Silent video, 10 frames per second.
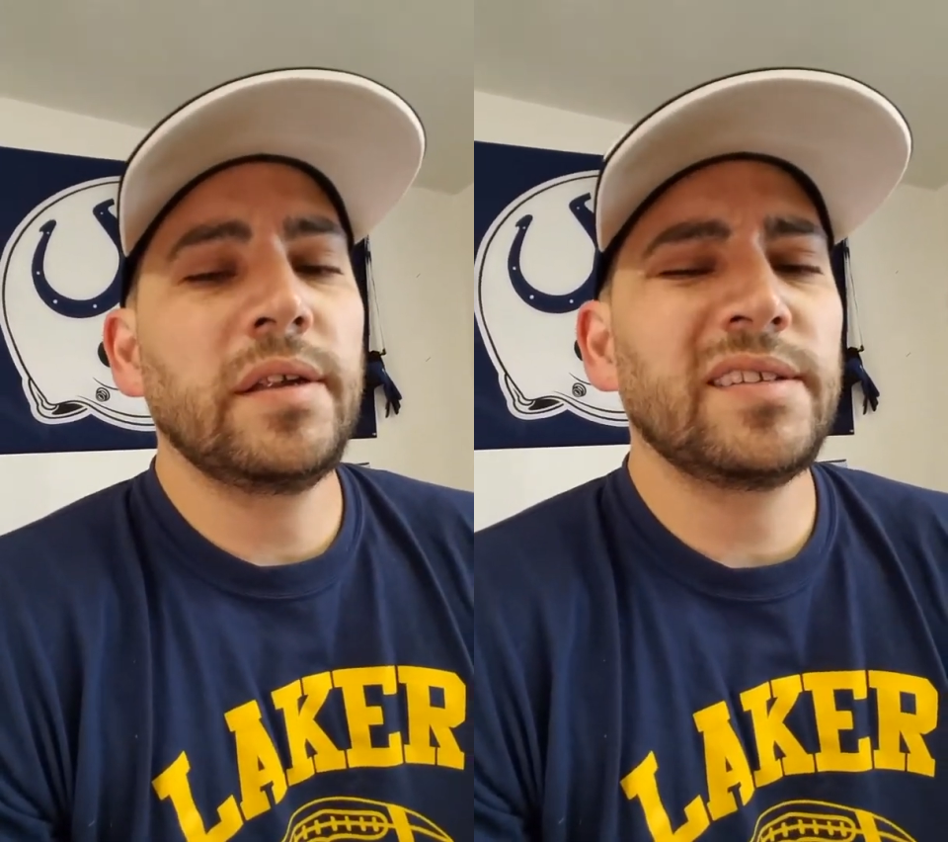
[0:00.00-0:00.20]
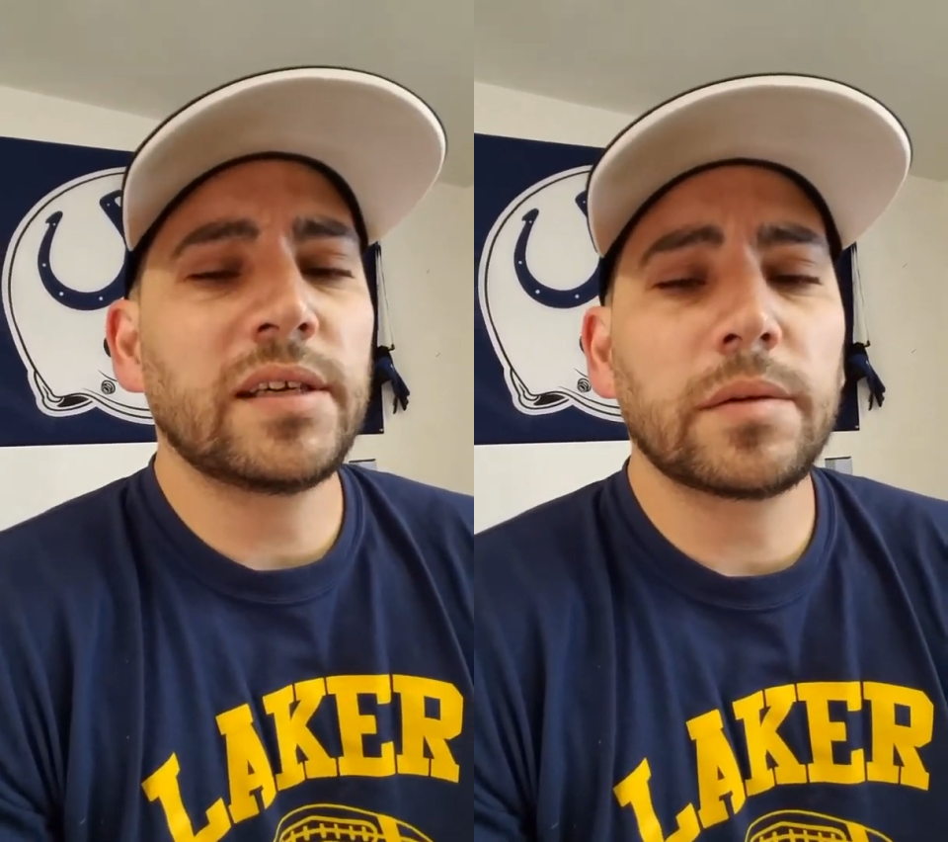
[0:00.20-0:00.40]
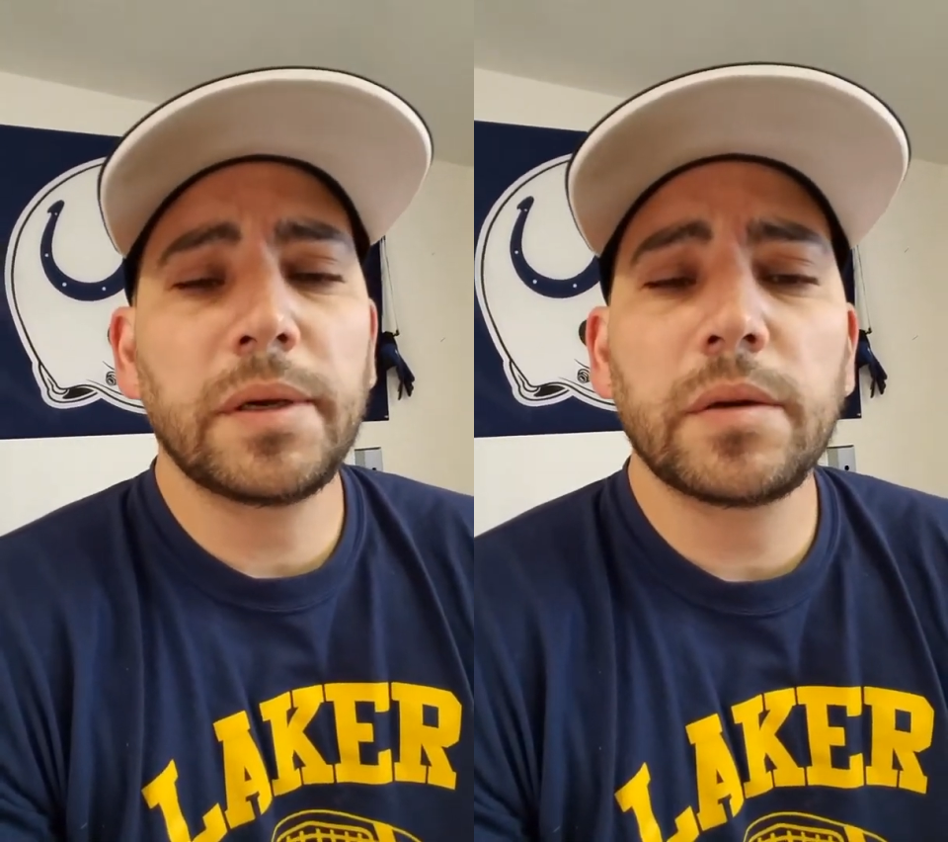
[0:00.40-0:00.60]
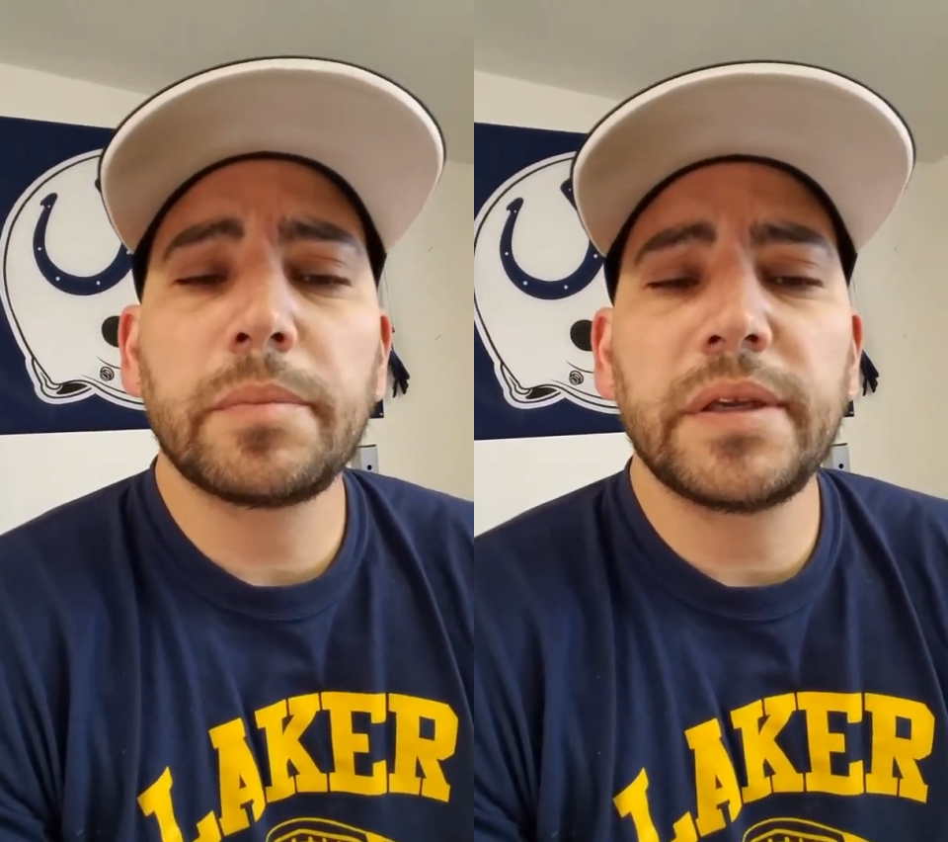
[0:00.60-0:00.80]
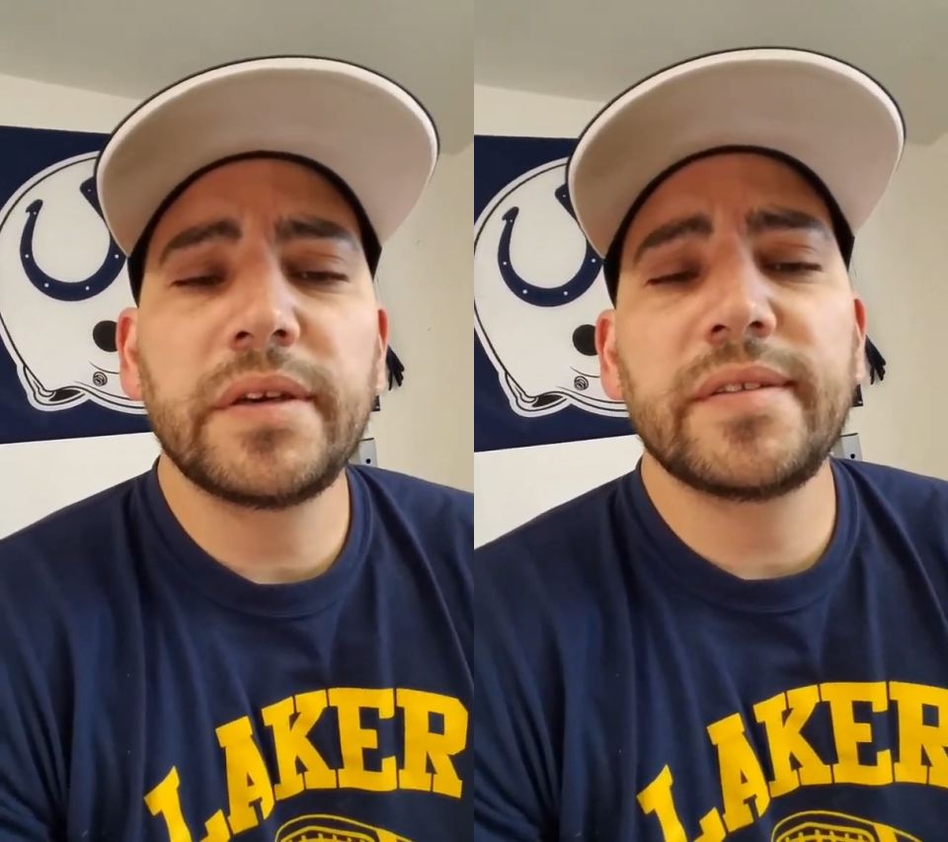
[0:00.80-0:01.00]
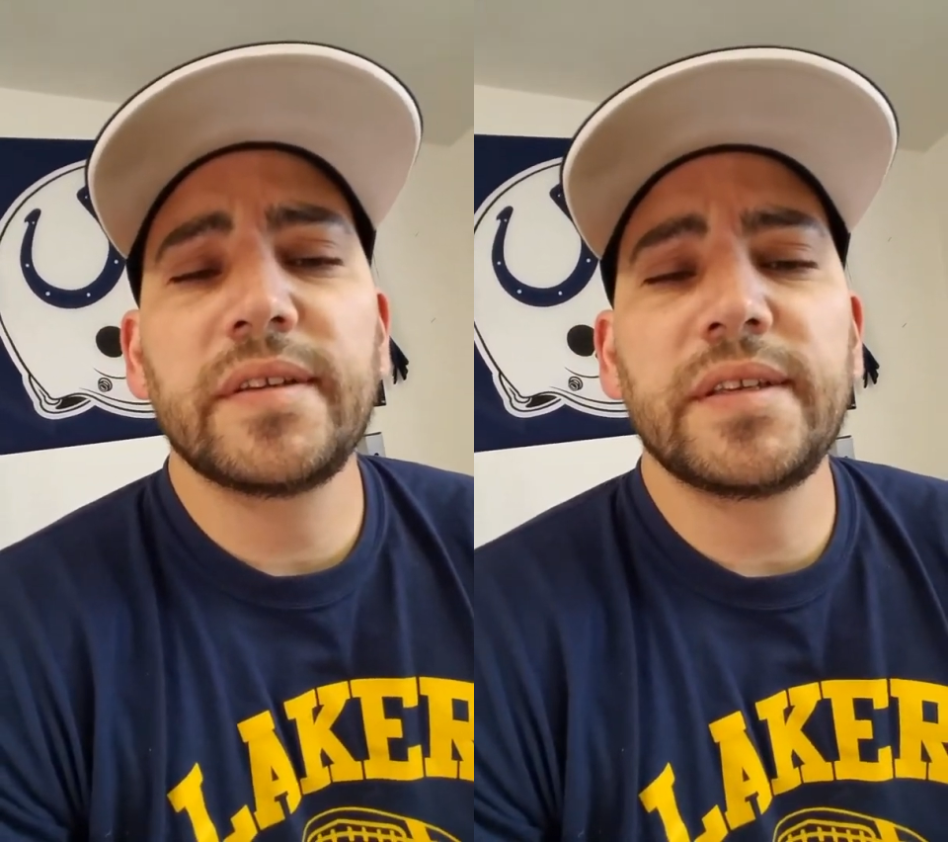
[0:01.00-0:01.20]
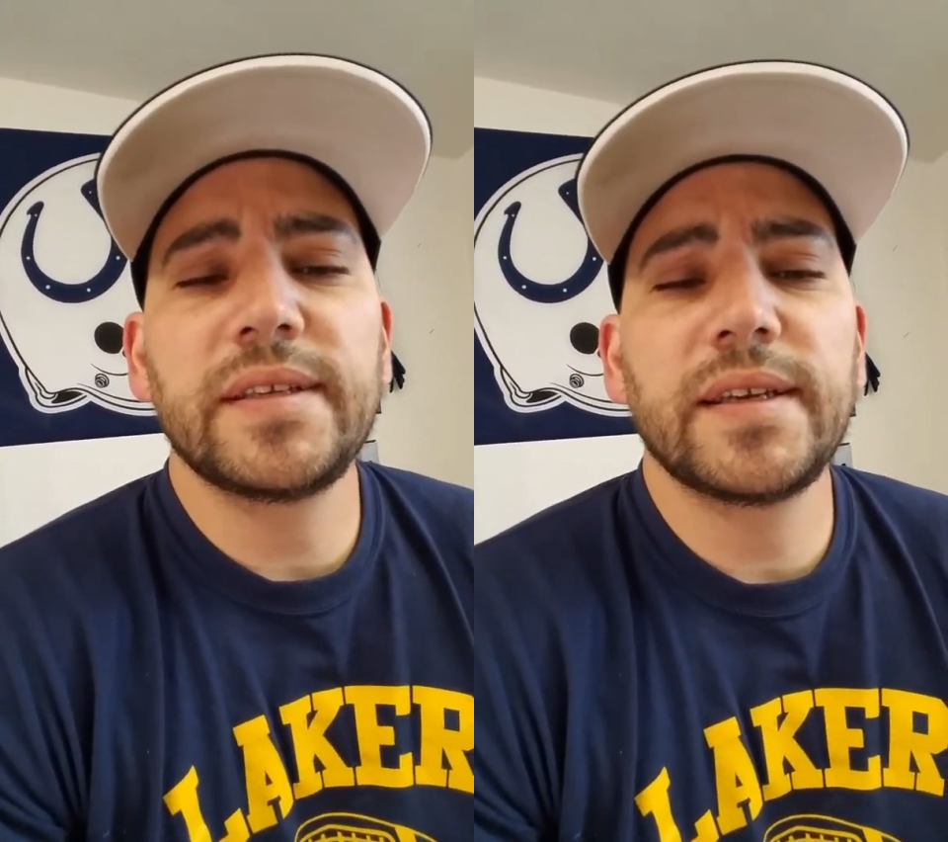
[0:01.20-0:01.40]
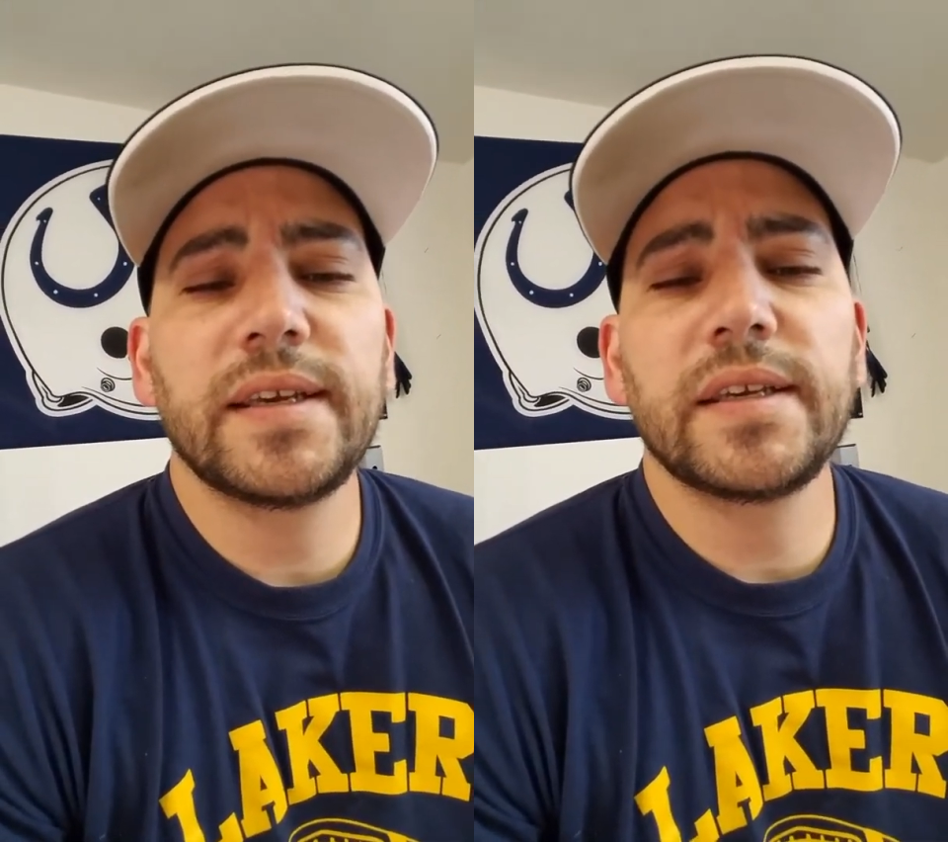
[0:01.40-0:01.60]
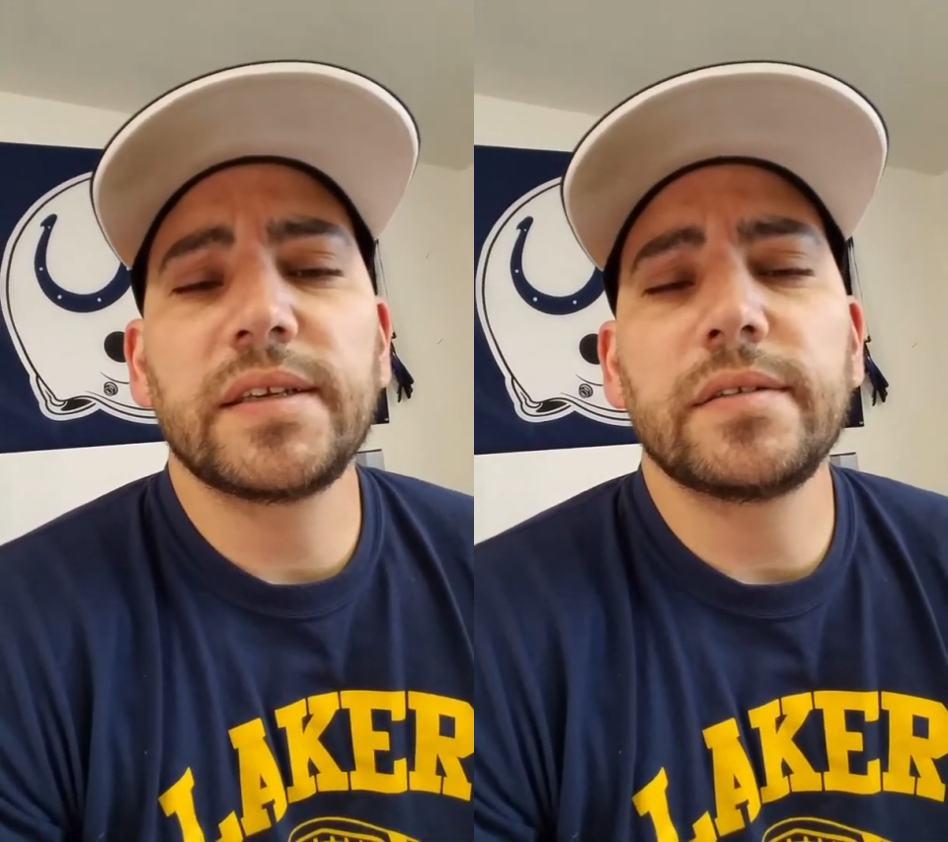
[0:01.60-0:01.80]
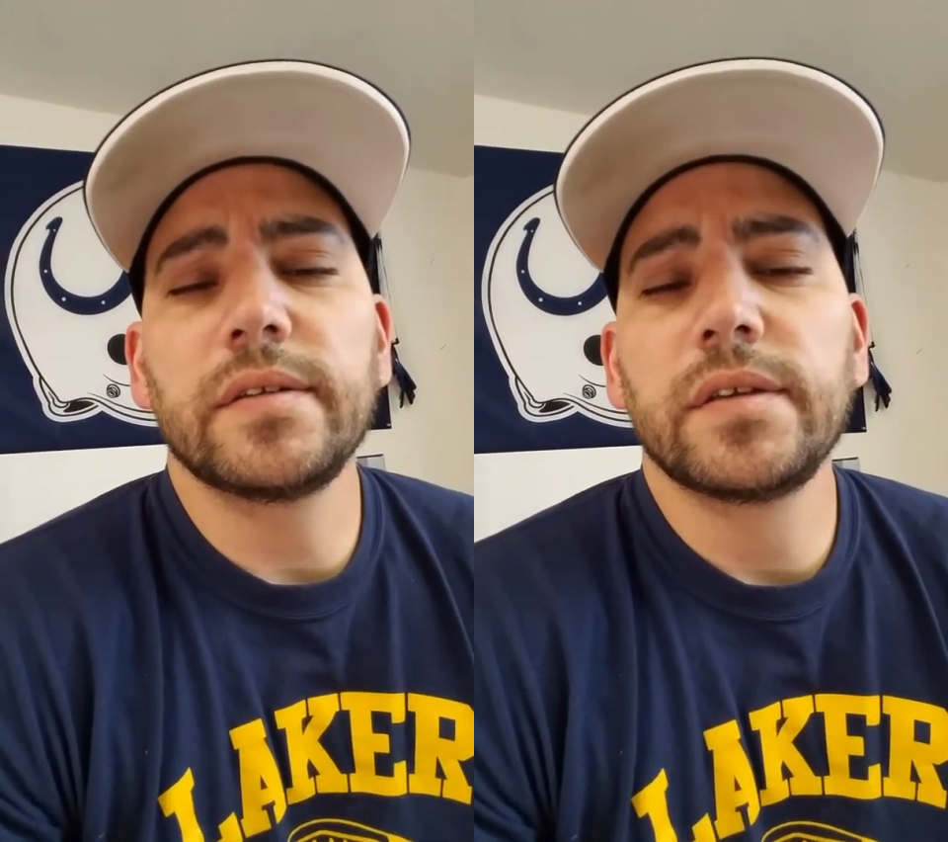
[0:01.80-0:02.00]
talk about it being in the DNA.
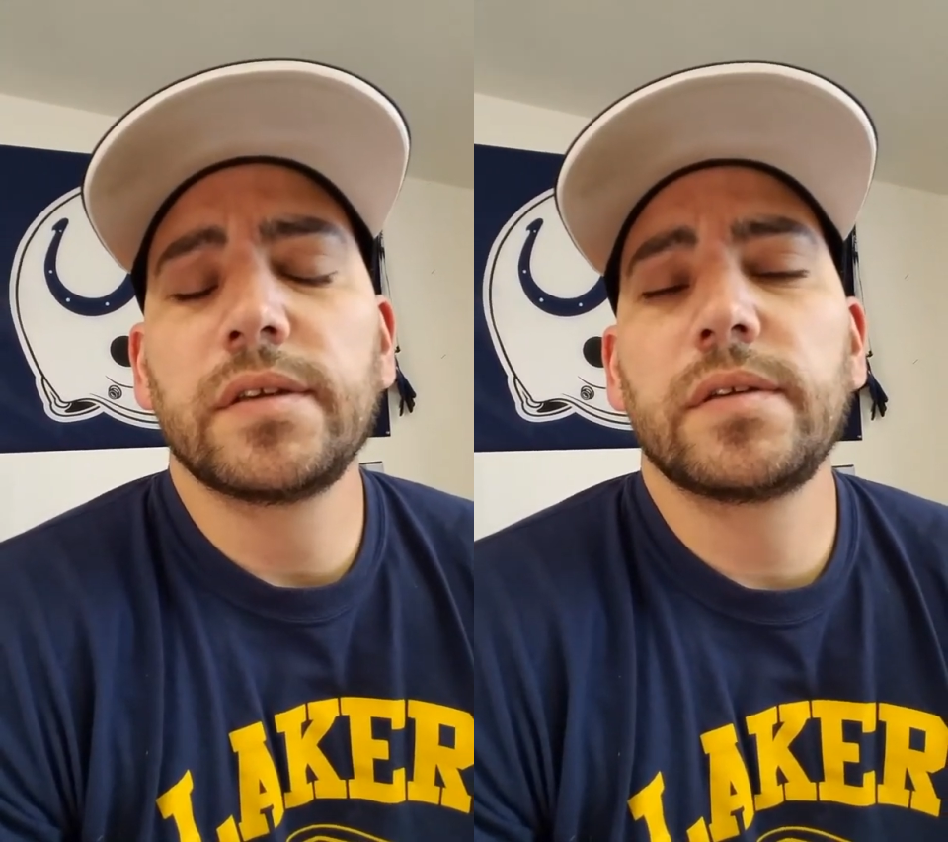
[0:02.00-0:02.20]
And